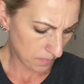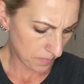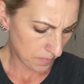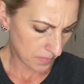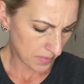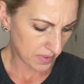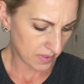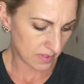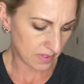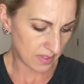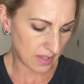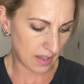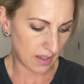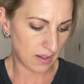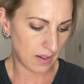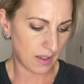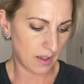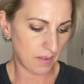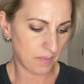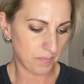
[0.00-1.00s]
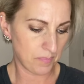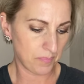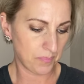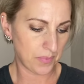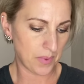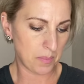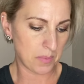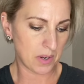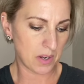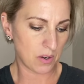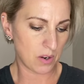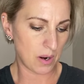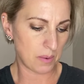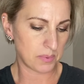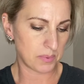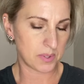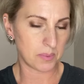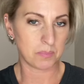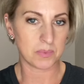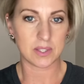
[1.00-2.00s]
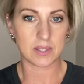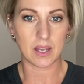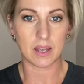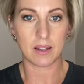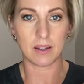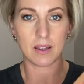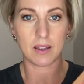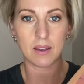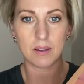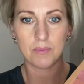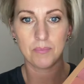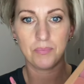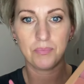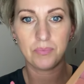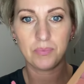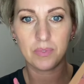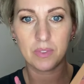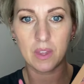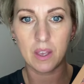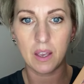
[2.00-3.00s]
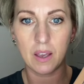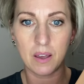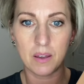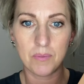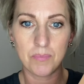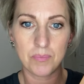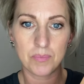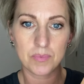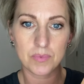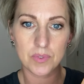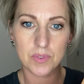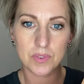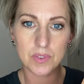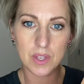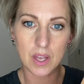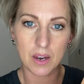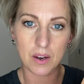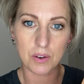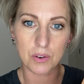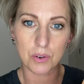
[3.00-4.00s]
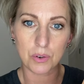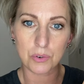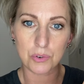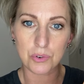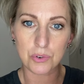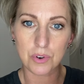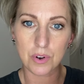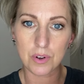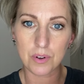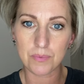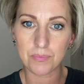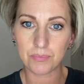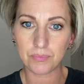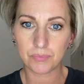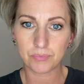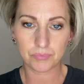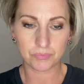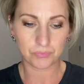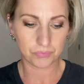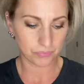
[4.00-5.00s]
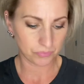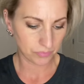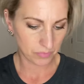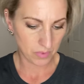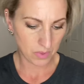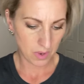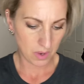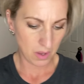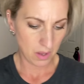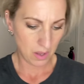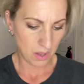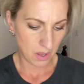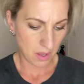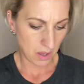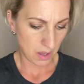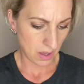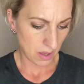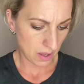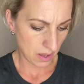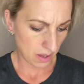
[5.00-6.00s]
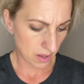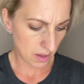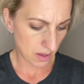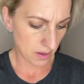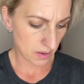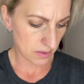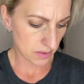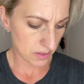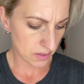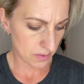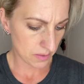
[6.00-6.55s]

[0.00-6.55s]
Sadie. I'm gonna grab some Sadie, okay? It's kind of neutral. And